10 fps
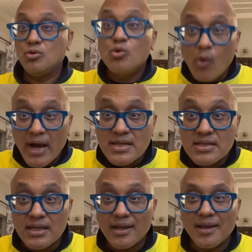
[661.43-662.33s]

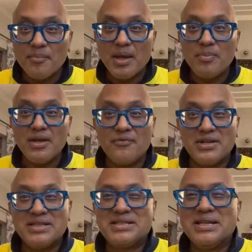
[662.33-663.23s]
twice a day, maybe if
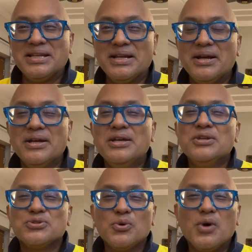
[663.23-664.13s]
it is
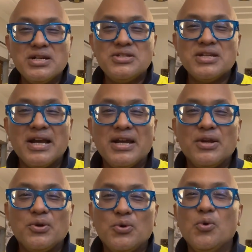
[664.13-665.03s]
so urgent.
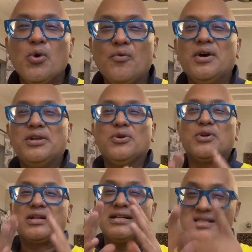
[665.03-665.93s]
Go over your
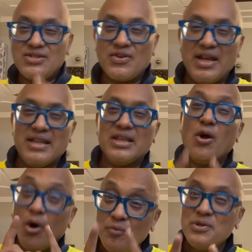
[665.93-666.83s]
constraint, and
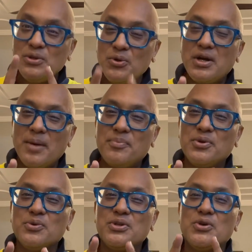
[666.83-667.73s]
always look up
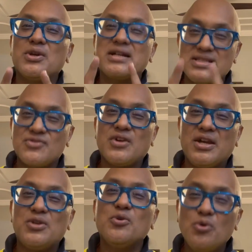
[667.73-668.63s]
to your
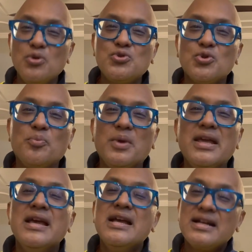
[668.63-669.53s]
constraint. Your goal should
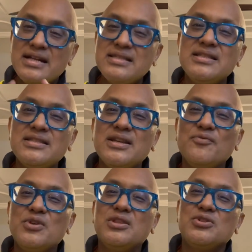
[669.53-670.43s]
be
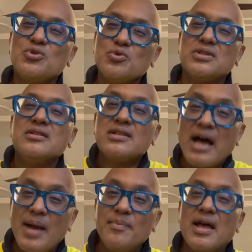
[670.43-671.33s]
consistent with the chosen
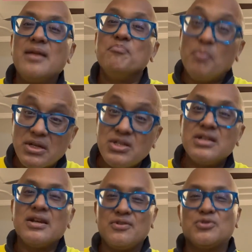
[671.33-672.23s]
timeline,
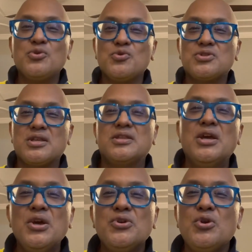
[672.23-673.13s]
budget and resources.
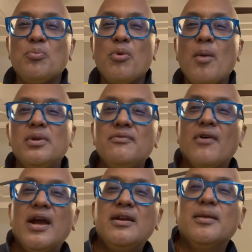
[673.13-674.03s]
You probably
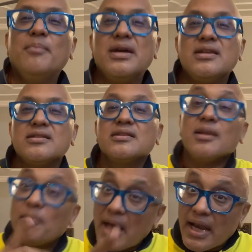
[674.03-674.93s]
find the barriers in
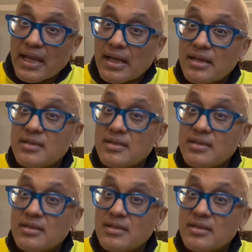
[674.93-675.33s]
the planning